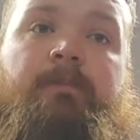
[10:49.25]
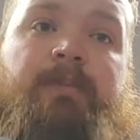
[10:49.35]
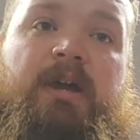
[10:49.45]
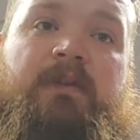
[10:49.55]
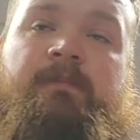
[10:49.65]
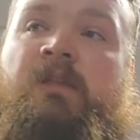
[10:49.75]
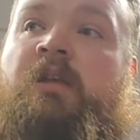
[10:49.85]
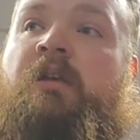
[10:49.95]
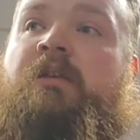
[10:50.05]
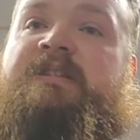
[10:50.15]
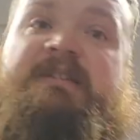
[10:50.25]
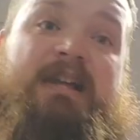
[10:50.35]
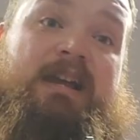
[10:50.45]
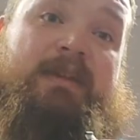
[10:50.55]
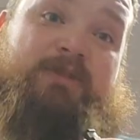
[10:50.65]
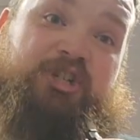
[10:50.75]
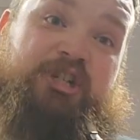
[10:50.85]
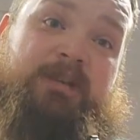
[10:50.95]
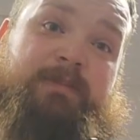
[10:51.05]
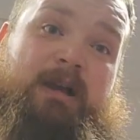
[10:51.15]
But since I am
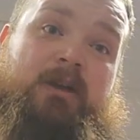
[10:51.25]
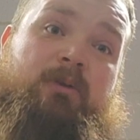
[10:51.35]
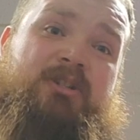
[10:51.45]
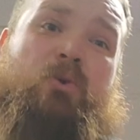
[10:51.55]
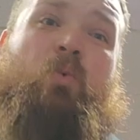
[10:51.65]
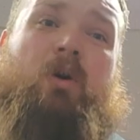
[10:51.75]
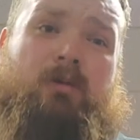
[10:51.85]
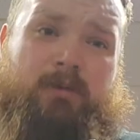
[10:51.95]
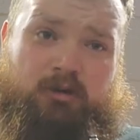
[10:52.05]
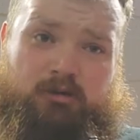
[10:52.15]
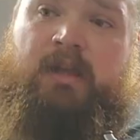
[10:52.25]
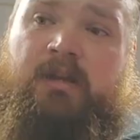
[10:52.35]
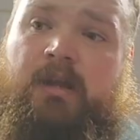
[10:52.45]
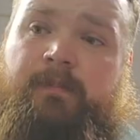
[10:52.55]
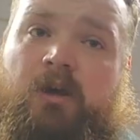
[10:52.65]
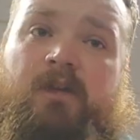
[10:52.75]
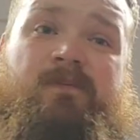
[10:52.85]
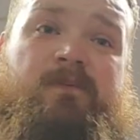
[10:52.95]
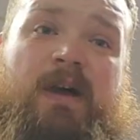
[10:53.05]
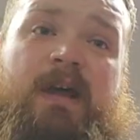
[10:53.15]
cheap, I went to Walmart and I bought
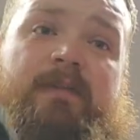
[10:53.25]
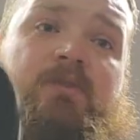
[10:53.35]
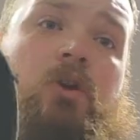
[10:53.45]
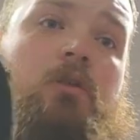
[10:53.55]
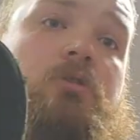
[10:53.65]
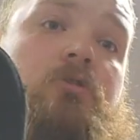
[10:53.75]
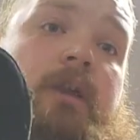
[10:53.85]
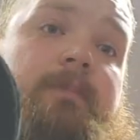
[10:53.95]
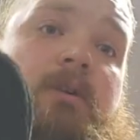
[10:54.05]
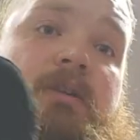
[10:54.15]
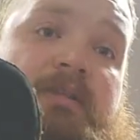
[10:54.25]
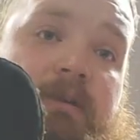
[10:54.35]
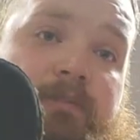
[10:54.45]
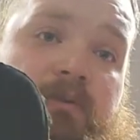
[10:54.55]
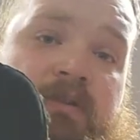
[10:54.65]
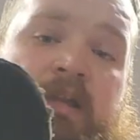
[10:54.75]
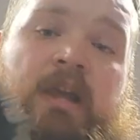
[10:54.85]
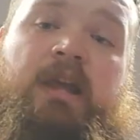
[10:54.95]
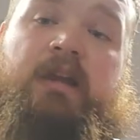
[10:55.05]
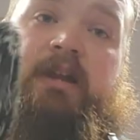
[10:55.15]
$5 grandpa slippers
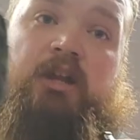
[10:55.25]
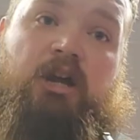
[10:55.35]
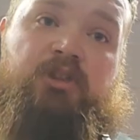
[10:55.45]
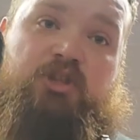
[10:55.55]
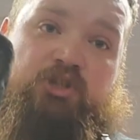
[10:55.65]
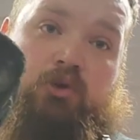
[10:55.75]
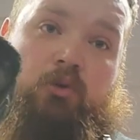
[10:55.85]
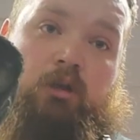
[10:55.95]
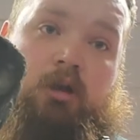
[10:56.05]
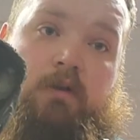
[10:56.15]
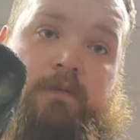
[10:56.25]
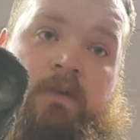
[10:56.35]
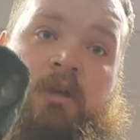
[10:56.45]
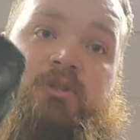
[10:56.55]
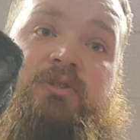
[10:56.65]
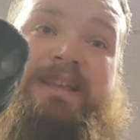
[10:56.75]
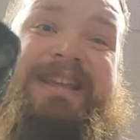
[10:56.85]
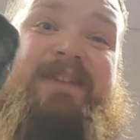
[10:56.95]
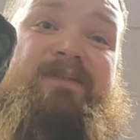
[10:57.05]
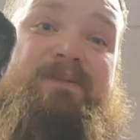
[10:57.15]
and I cut the sole off so that I
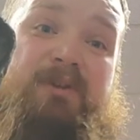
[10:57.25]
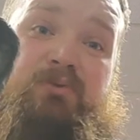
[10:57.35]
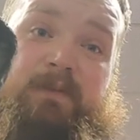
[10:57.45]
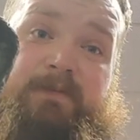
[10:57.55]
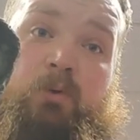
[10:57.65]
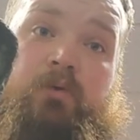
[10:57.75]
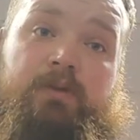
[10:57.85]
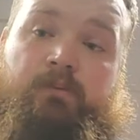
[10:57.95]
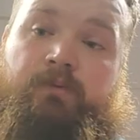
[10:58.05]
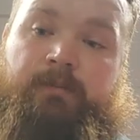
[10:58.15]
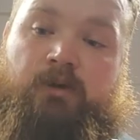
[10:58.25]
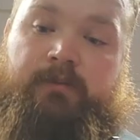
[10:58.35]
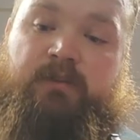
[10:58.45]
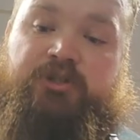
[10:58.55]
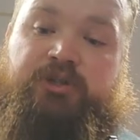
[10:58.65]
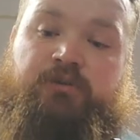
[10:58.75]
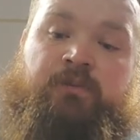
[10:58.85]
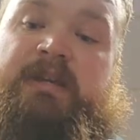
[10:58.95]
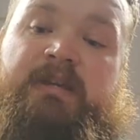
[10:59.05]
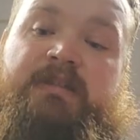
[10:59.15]
can feel the floor through the bottom of the shoe.
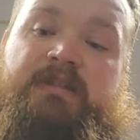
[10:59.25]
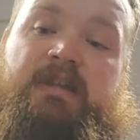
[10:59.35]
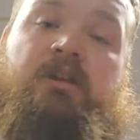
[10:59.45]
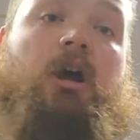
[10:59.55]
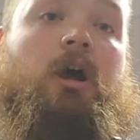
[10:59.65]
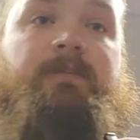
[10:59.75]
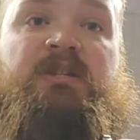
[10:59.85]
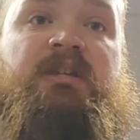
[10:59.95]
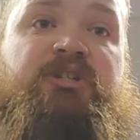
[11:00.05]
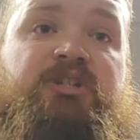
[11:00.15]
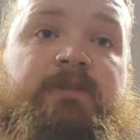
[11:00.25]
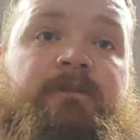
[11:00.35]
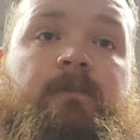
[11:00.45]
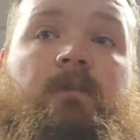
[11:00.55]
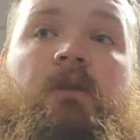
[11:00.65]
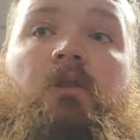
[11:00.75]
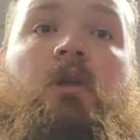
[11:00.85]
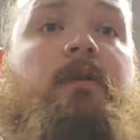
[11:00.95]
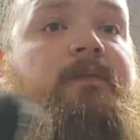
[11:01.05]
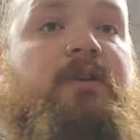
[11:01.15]
Because in competition, a
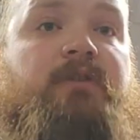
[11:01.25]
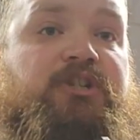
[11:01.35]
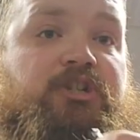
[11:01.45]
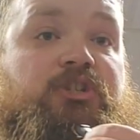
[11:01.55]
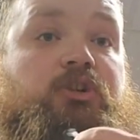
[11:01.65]
lot of federations